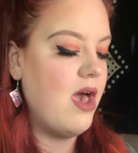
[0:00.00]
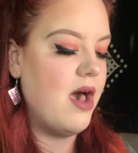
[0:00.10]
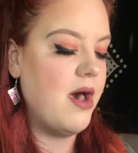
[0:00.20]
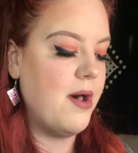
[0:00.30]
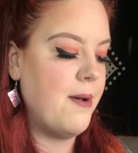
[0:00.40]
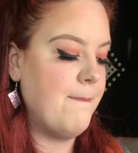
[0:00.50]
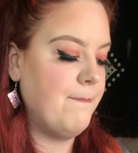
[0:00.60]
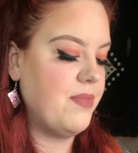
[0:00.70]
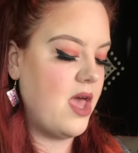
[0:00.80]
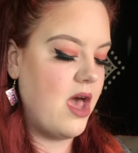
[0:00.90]

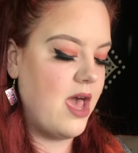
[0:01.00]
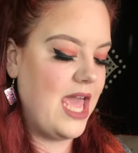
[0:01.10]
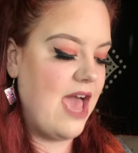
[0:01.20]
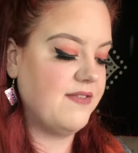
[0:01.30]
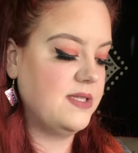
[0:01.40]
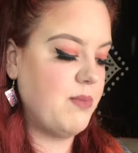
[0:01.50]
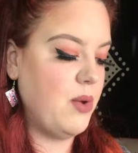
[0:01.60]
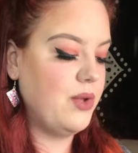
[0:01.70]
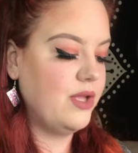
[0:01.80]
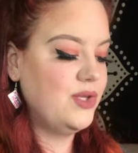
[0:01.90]
I have
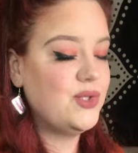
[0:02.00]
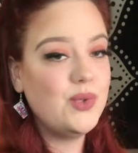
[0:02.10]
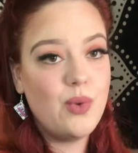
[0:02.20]
spoken to